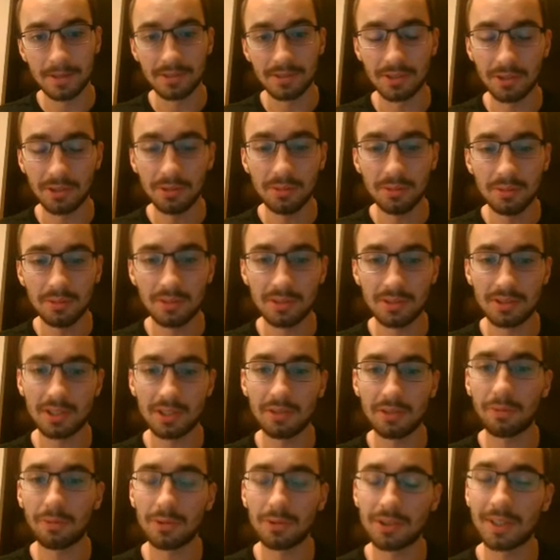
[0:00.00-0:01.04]
So
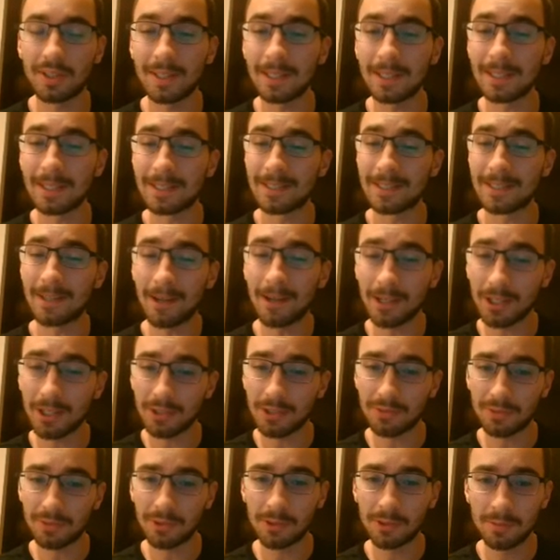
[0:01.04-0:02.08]
C14 is not
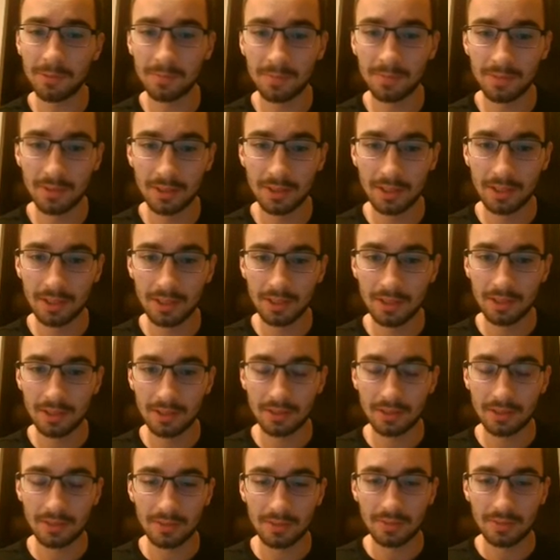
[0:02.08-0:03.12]
useful.
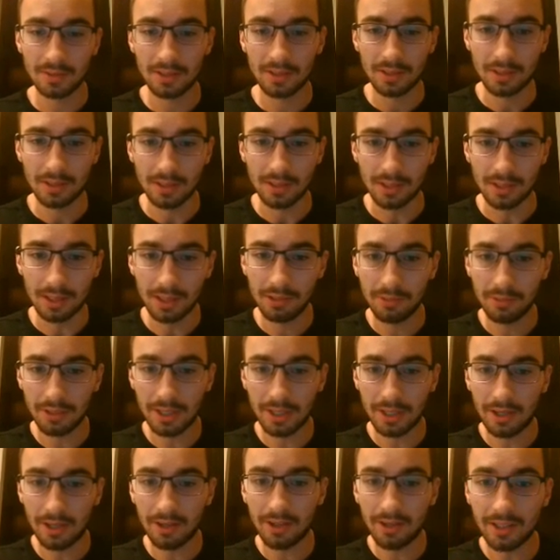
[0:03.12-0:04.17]
In
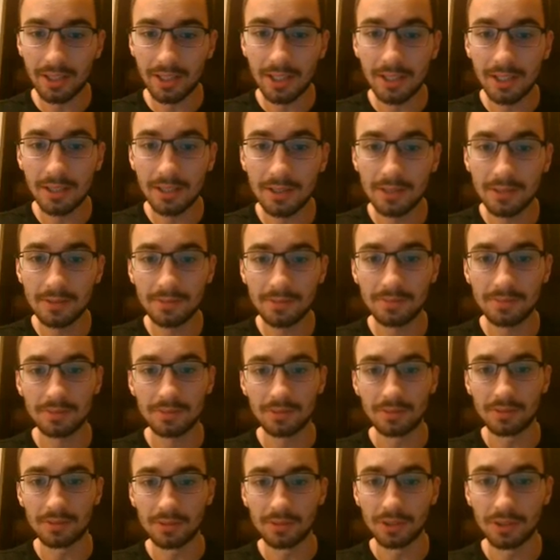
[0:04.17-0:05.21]
reality,
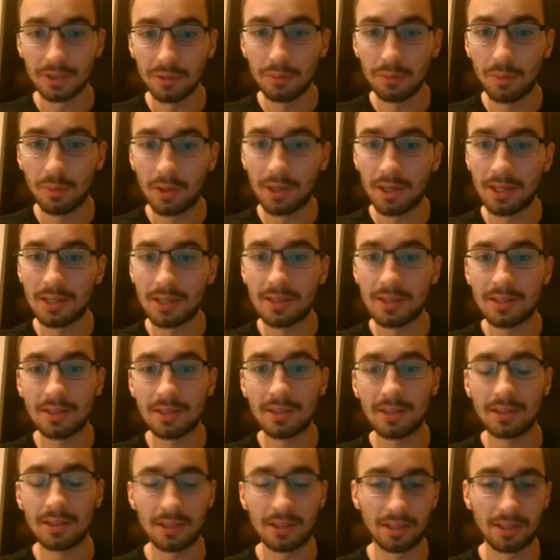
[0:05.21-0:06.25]
you want
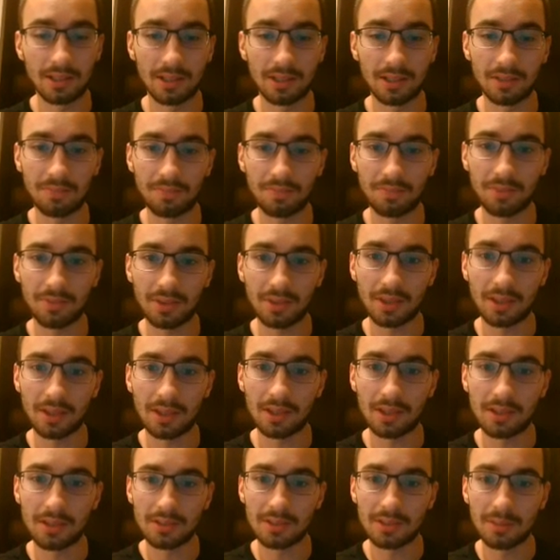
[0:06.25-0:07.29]

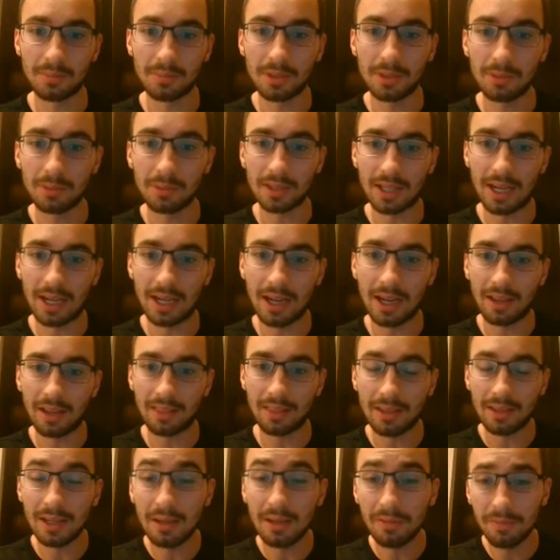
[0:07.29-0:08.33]
something with a
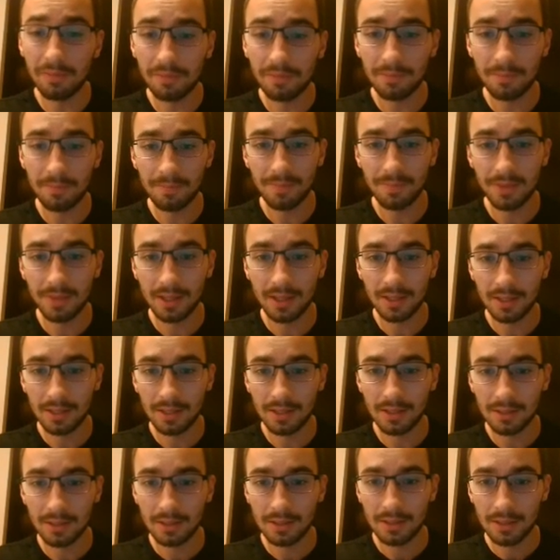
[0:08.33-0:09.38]
half-life
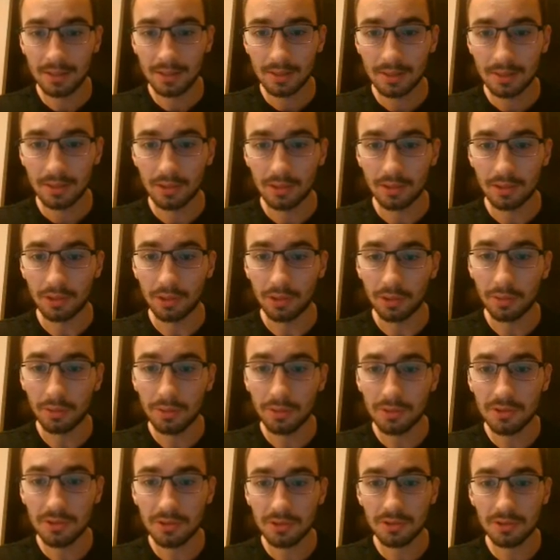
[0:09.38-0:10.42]

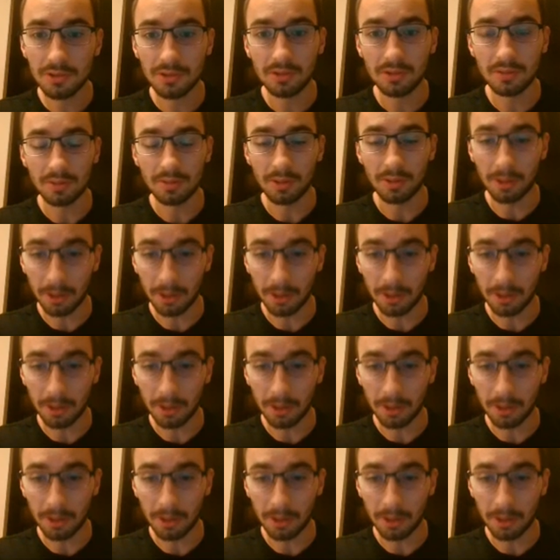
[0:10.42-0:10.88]
close